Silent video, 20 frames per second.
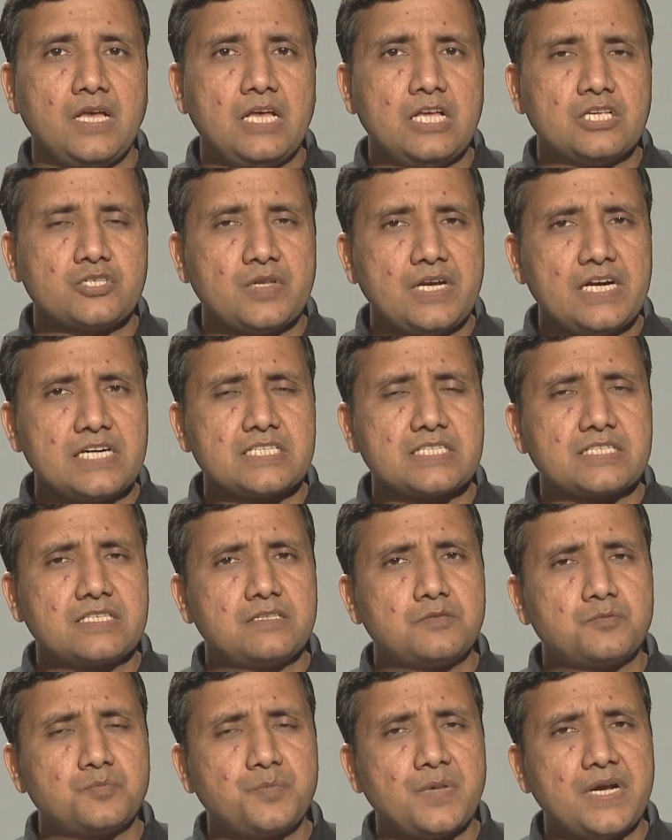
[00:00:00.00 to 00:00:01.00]
So let's
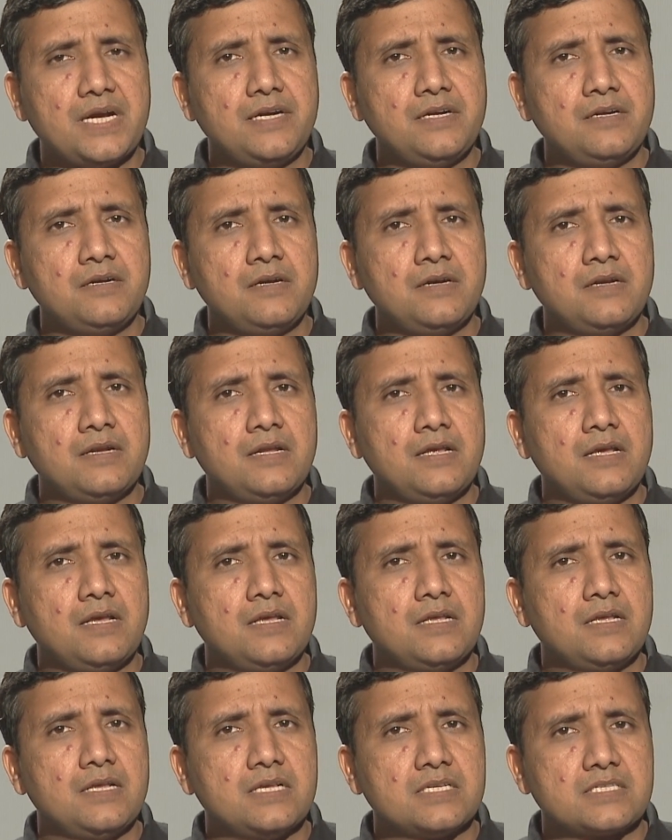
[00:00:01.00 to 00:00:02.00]
spend
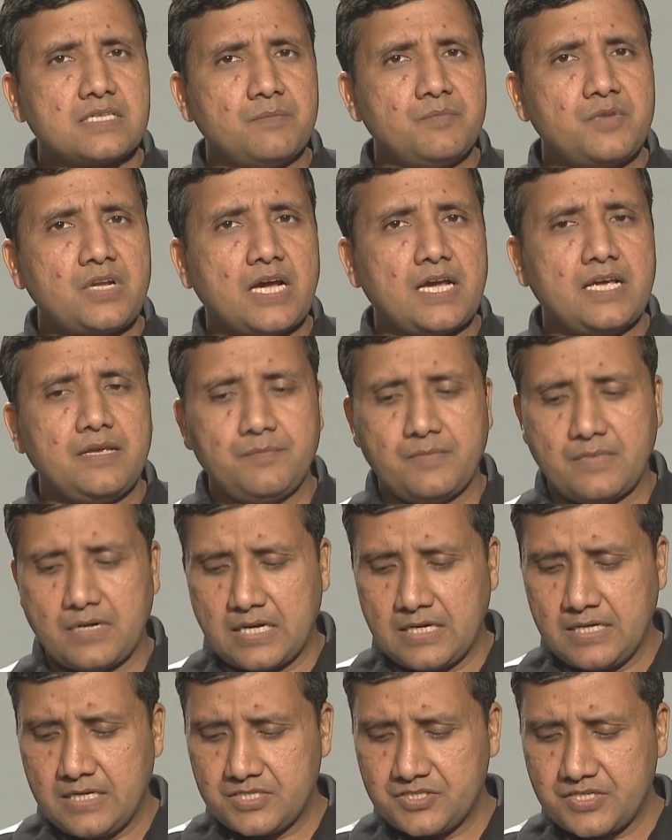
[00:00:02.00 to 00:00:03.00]
some time
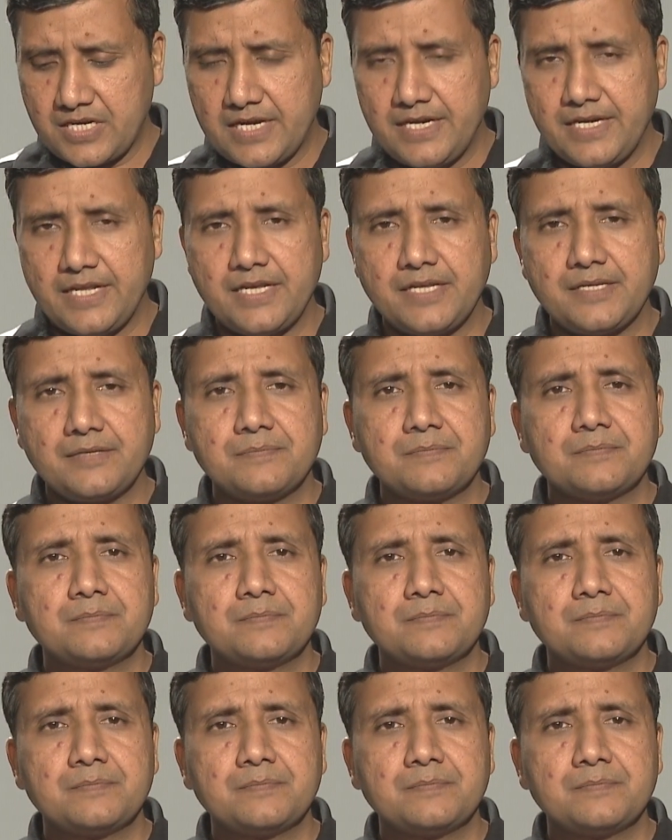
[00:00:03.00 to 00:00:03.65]
understanding